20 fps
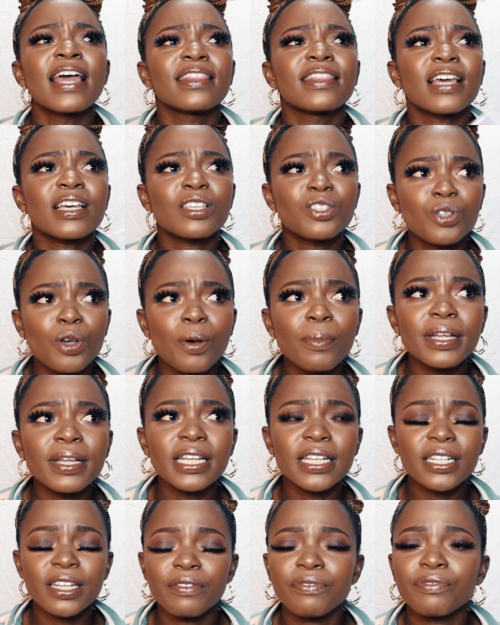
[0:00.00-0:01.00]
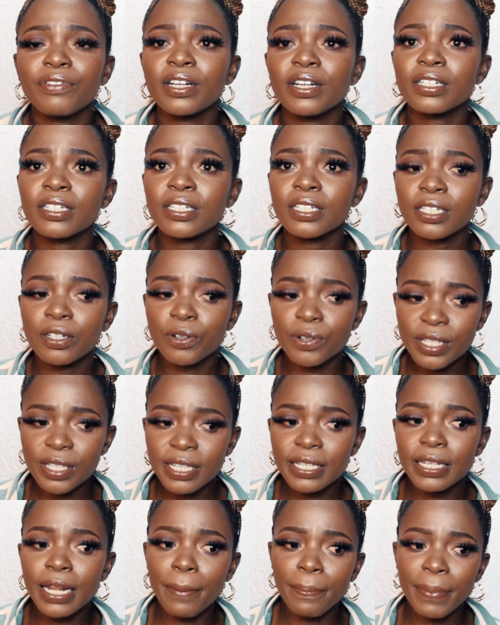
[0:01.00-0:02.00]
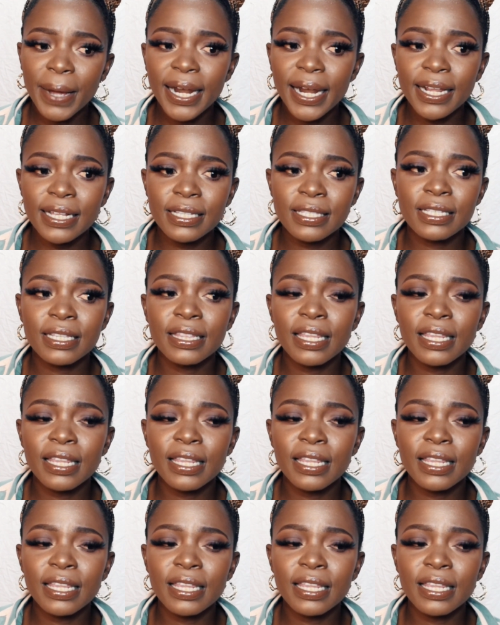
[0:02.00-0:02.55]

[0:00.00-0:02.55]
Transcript: There's so many different concealer palettes.